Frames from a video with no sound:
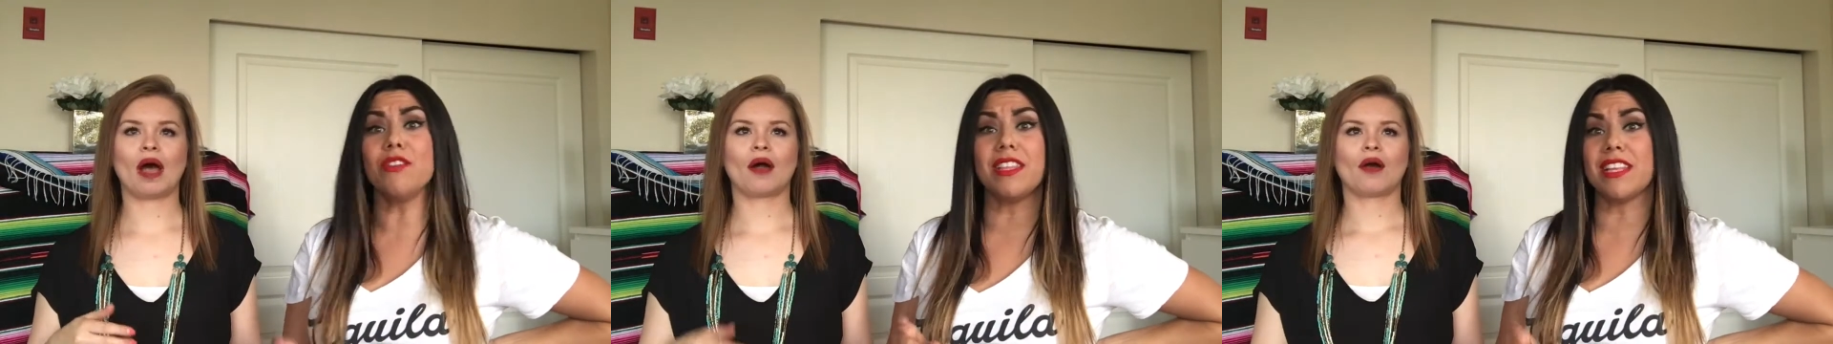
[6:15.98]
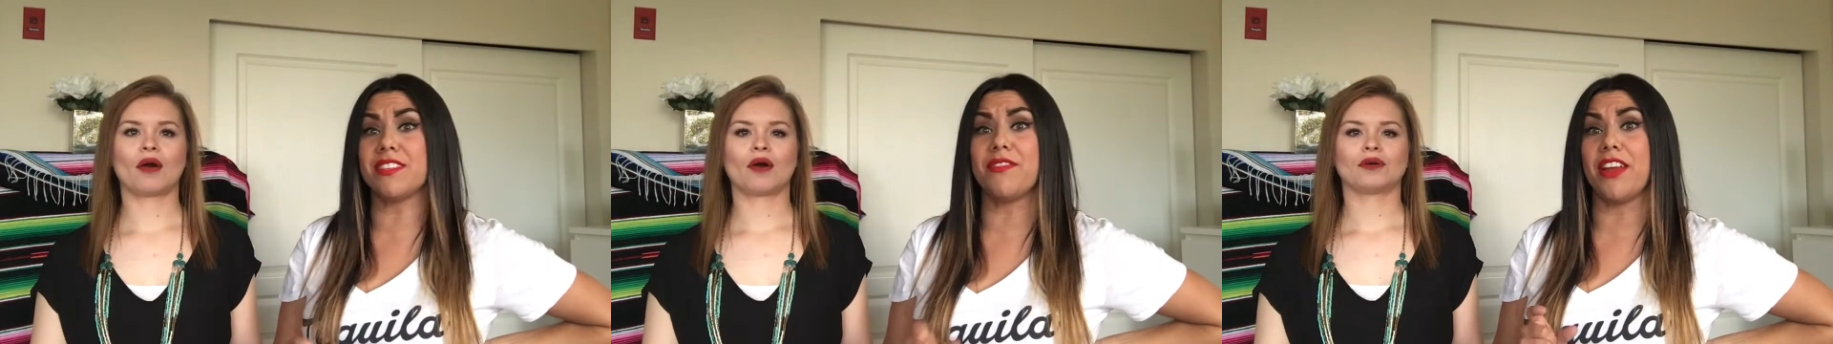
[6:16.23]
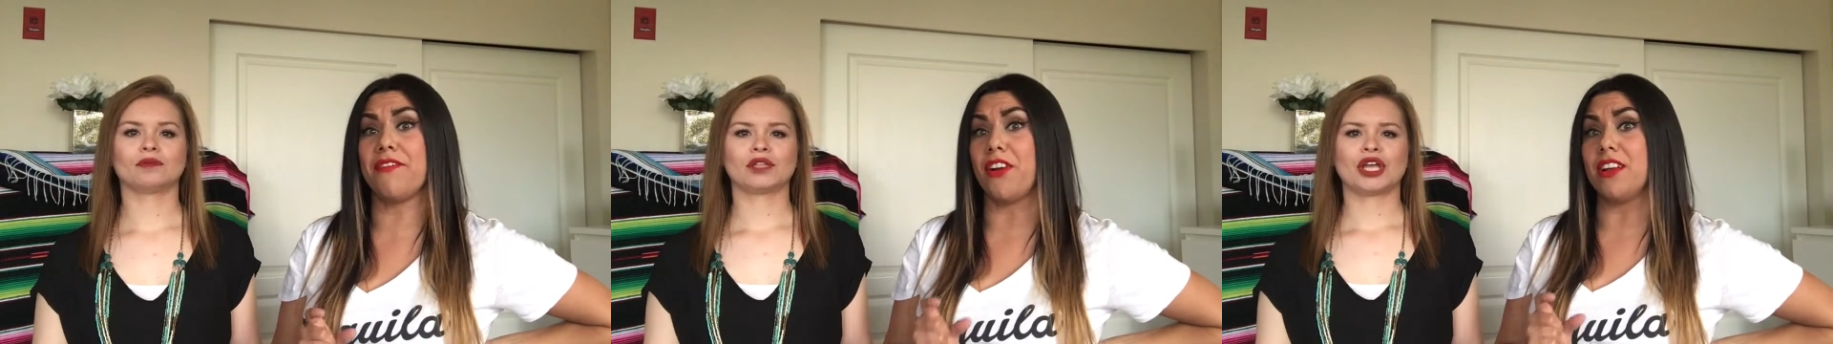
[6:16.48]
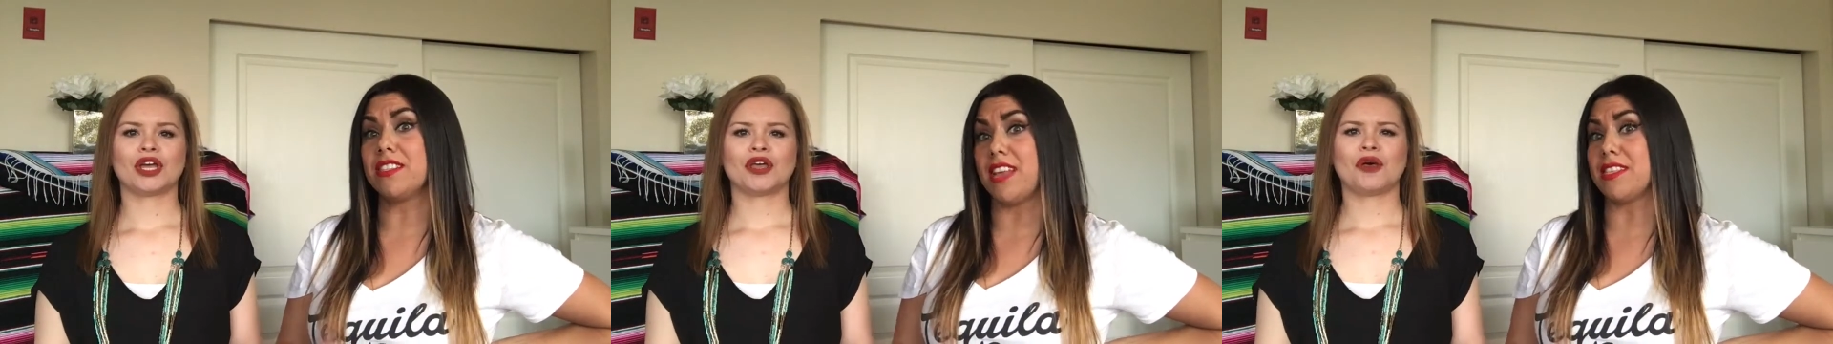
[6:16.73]
Speaker 1: that's a very fair
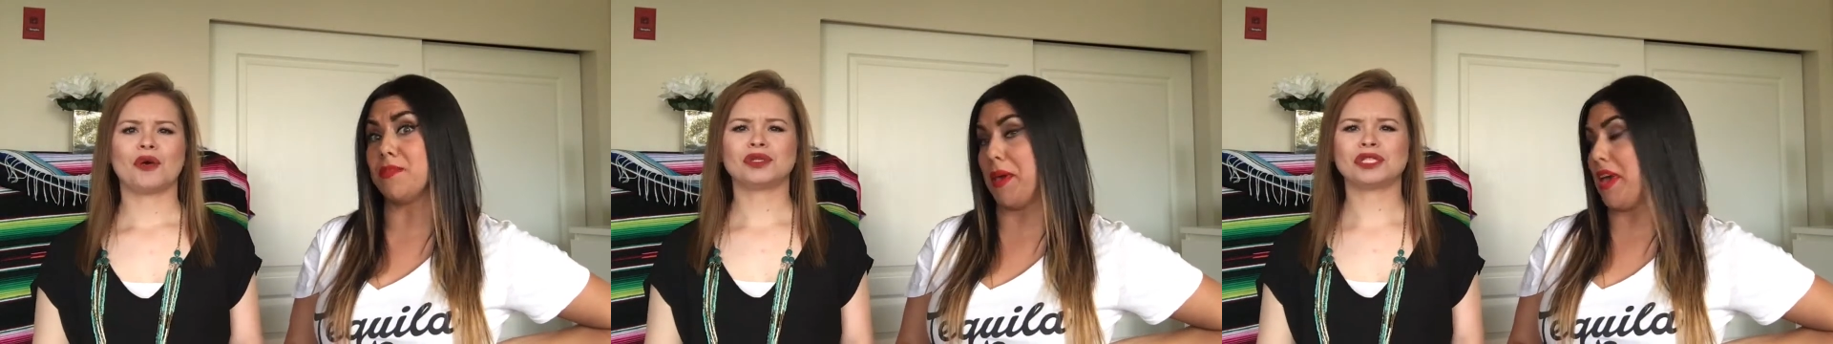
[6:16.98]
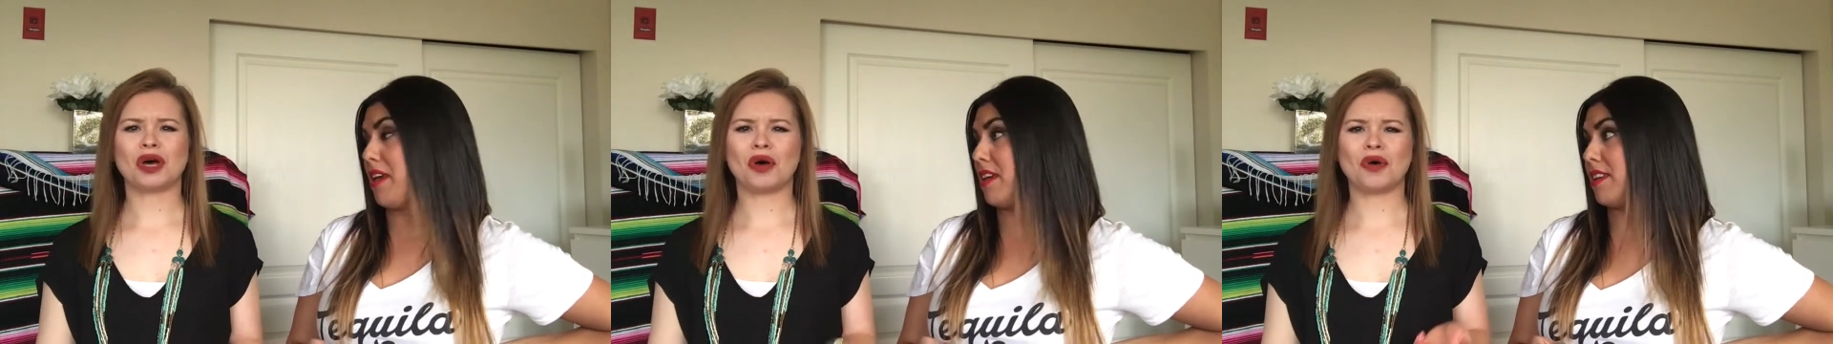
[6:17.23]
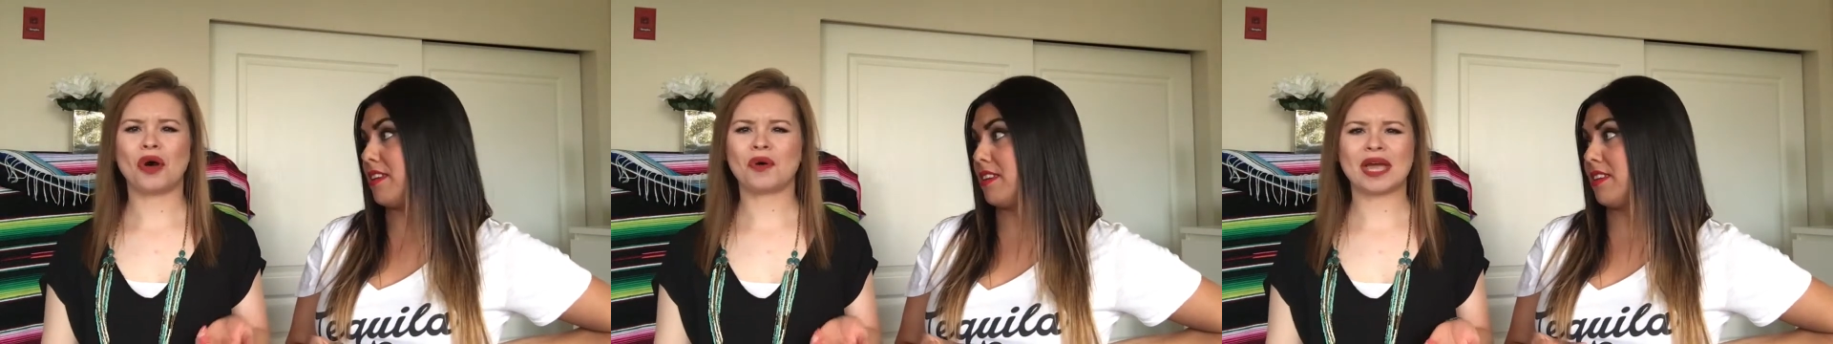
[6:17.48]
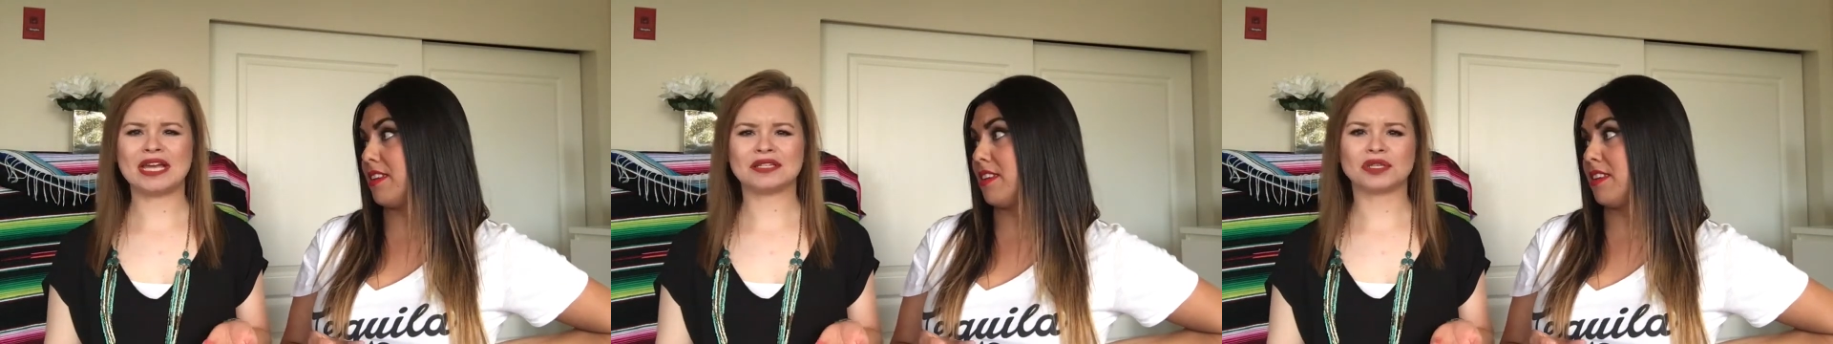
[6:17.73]
assessment. So
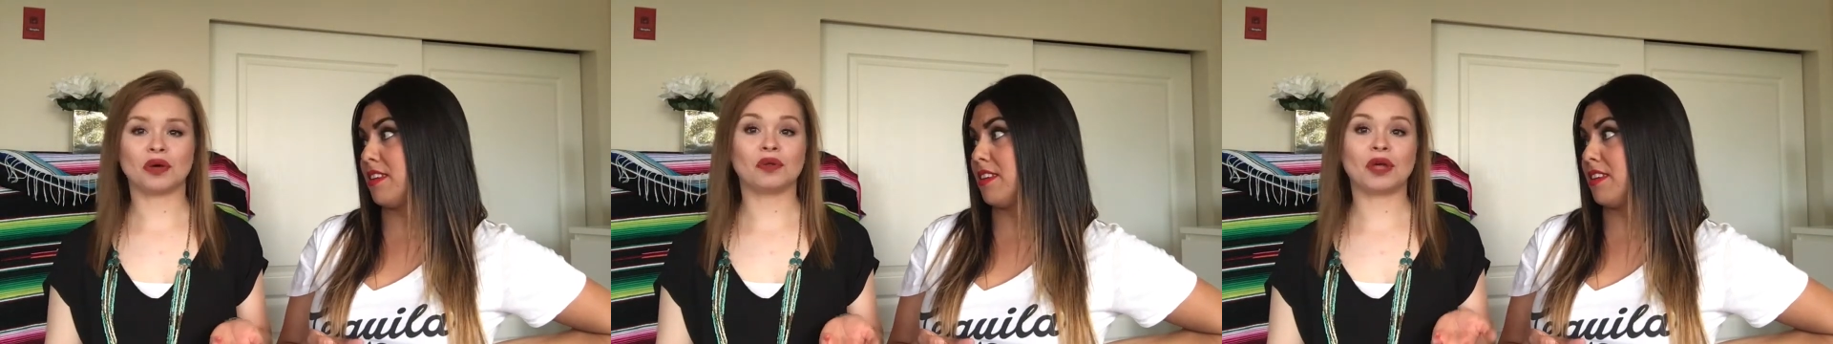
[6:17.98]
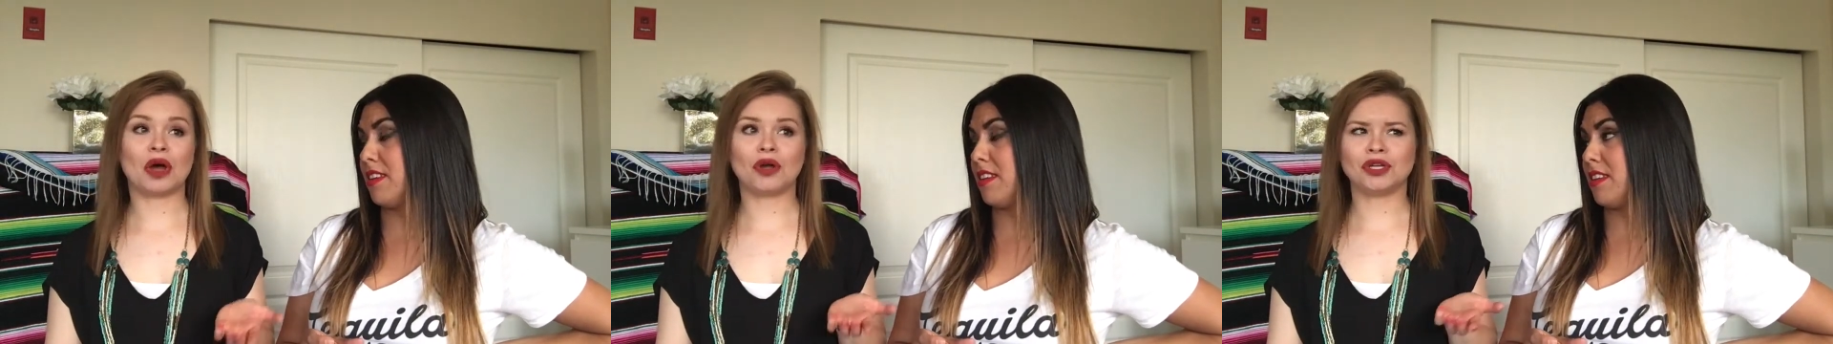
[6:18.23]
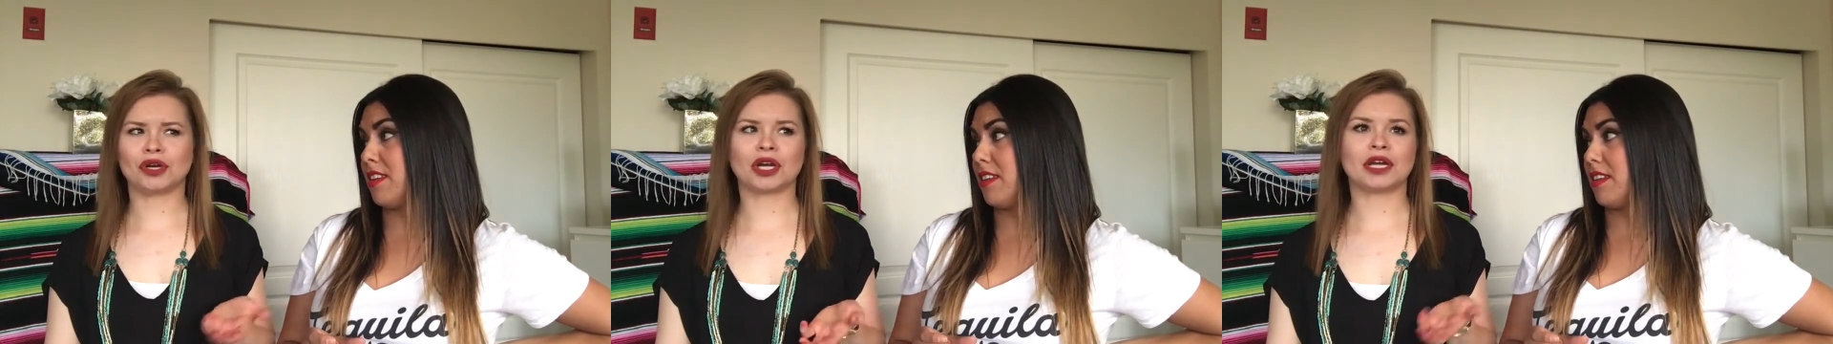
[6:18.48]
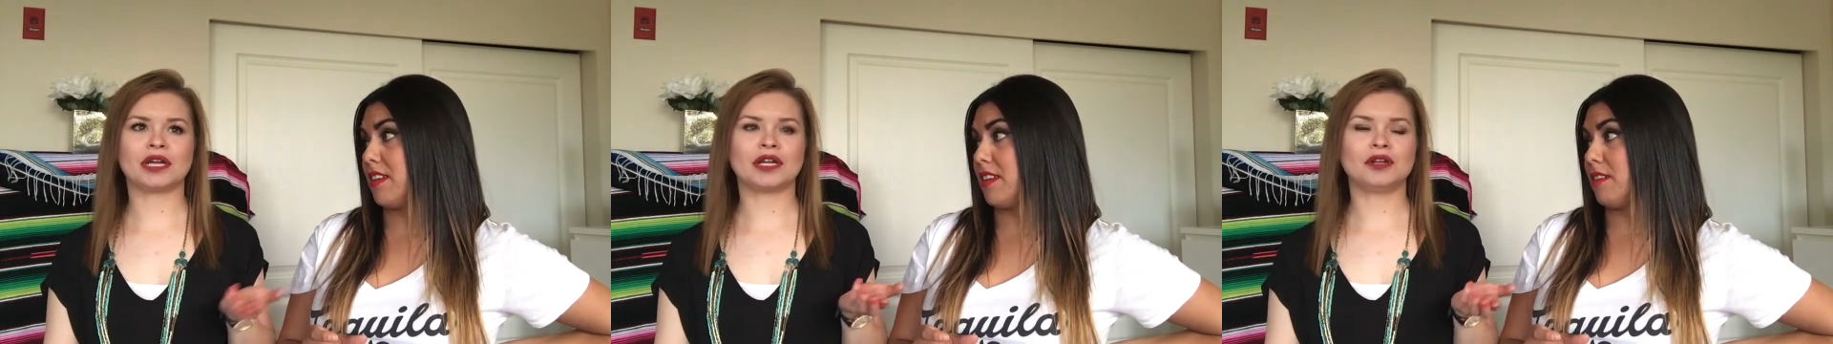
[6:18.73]
okay, so you're gonna